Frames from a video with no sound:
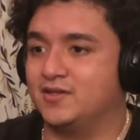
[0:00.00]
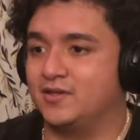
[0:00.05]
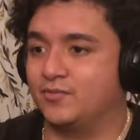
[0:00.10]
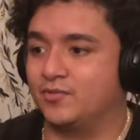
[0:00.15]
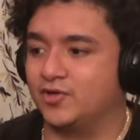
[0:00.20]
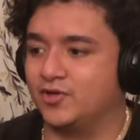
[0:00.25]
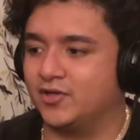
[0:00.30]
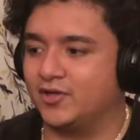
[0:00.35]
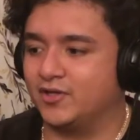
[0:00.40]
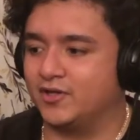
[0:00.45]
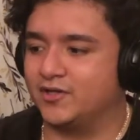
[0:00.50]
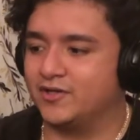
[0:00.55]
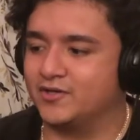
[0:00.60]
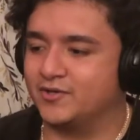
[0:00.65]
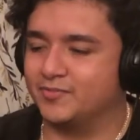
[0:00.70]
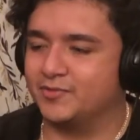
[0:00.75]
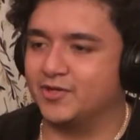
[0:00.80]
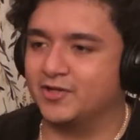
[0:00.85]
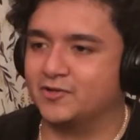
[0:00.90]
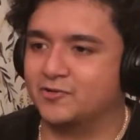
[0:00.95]
They were all
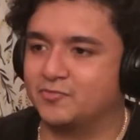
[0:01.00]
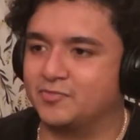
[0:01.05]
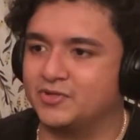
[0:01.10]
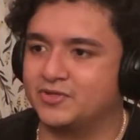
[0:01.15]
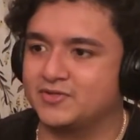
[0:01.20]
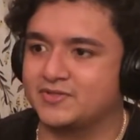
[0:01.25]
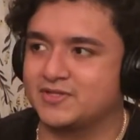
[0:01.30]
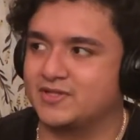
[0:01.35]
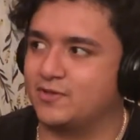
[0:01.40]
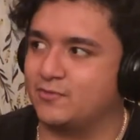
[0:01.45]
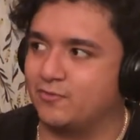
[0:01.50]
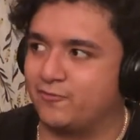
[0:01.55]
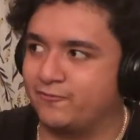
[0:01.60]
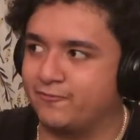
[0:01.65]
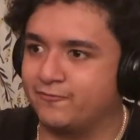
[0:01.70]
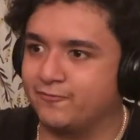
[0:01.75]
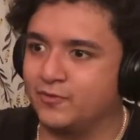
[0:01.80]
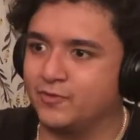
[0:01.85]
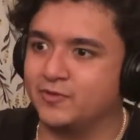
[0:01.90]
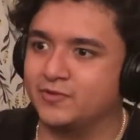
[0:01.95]
$100 bills, and they were
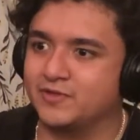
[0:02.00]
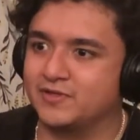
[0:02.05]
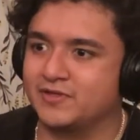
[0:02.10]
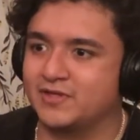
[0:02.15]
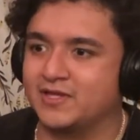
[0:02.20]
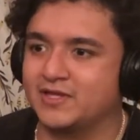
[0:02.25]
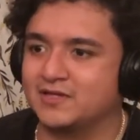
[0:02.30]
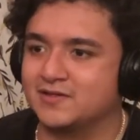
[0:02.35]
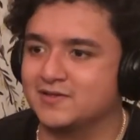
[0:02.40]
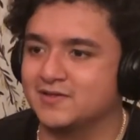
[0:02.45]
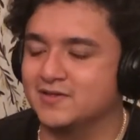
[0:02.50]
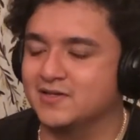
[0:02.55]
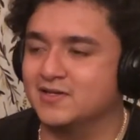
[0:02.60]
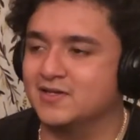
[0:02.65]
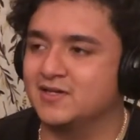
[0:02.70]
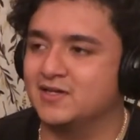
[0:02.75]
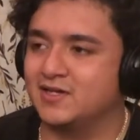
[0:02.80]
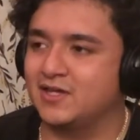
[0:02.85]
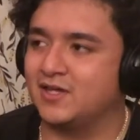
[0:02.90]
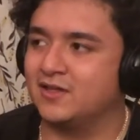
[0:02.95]
full. And like
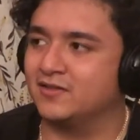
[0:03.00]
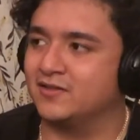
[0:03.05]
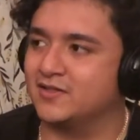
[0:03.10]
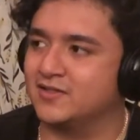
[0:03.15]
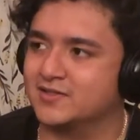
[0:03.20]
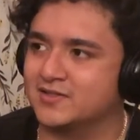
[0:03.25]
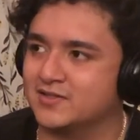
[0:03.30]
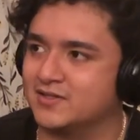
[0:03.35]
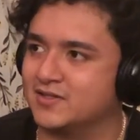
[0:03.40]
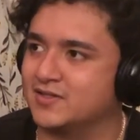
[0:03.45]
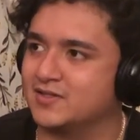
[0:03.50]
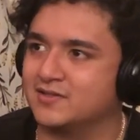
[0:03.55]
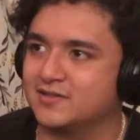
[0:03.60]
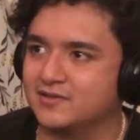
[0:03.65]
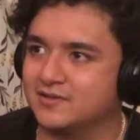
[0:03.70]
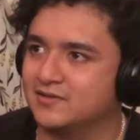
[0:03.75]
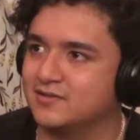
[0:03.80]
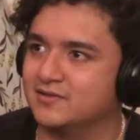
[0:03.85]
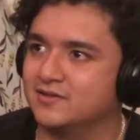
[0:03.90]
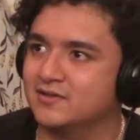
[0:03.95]
he lost like
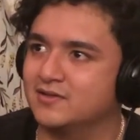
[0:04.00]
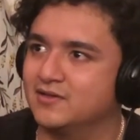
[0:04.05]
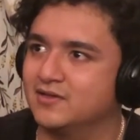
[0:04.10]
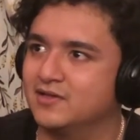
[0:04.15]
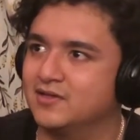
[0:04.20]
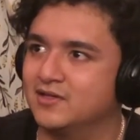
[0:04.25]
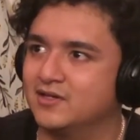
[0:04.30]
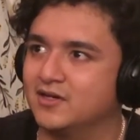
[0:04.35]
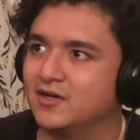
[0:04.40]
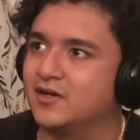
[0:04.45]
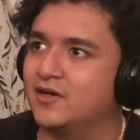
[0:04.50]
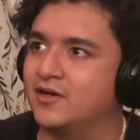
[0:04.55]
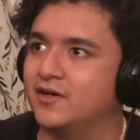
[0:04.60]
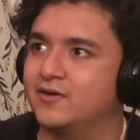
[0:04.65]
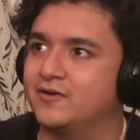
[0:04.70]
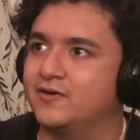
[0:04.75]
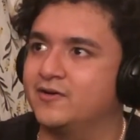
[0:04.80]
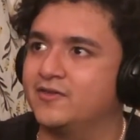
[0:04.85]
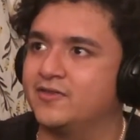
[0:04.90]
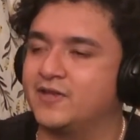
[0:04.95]

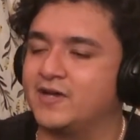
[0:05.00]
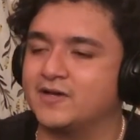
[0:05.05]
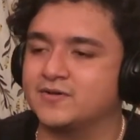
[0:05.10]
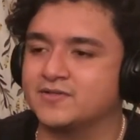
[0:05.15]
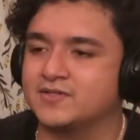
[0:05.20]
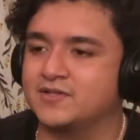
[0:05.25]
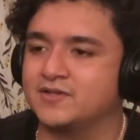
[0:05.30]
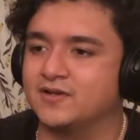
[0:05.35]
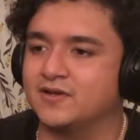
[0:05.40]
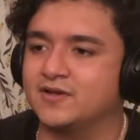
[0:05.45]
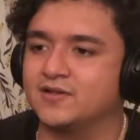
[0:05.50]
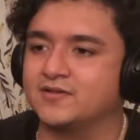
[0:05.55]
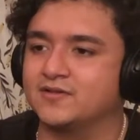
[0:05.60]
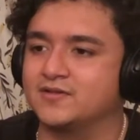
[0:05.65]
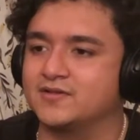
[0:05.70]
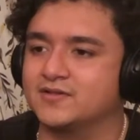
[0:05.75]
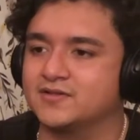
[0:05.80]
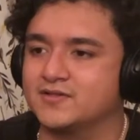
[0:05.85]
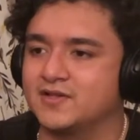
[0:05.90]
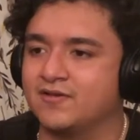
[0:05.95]

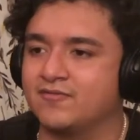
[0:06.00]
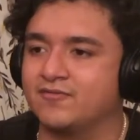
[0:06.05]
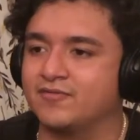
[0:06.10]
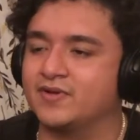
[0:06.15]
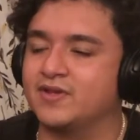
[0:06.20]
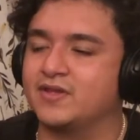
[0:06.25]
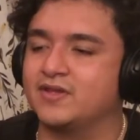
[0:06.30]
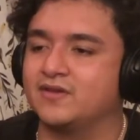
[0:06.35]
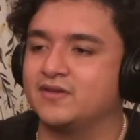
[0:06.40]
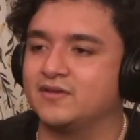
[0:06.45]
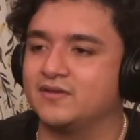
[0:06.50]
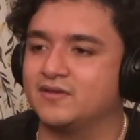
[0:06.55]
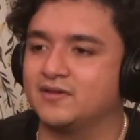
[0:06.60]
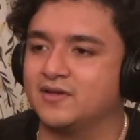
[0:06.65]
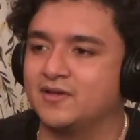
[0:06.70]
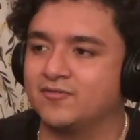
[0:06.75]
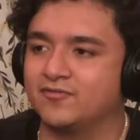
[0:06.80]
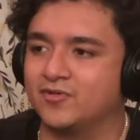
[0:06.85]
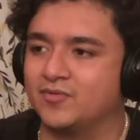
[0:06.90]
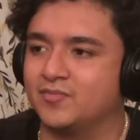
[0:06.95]
$100,000
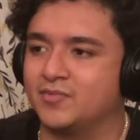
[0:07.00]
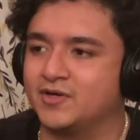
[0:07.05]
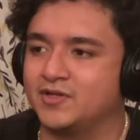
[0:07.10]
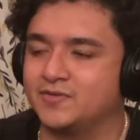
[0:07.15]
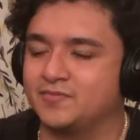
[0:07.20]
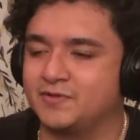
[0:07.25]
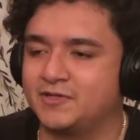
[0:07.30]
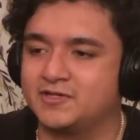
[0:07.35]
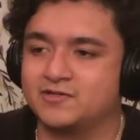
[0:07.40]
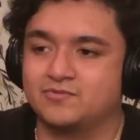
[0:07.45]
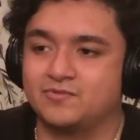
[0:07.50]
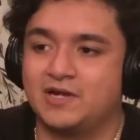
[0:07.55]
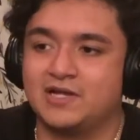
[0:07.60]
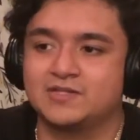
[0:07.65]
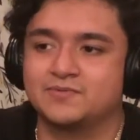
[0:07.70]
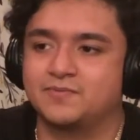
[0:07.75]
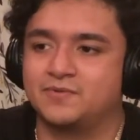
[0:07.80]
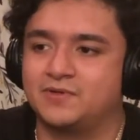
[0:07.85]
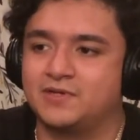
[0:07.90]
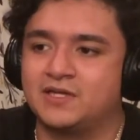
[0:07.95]
every month because
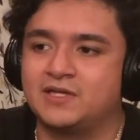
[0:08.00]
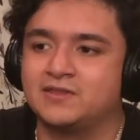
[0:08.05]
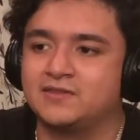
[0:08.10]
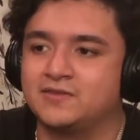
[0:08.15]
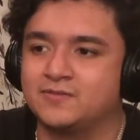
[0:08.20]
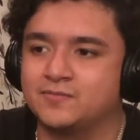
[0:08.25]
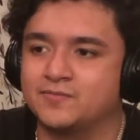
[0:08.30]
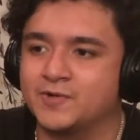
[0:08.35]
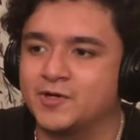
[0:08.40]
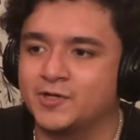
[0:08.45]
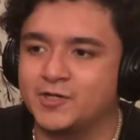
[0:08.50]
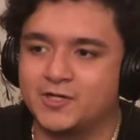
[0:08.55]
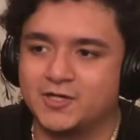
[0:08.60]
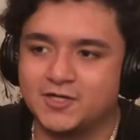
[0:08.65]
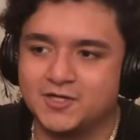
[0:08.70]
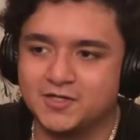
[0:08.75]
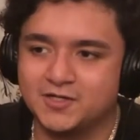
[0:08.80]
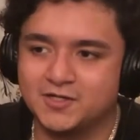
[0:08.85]
rats would eat the money.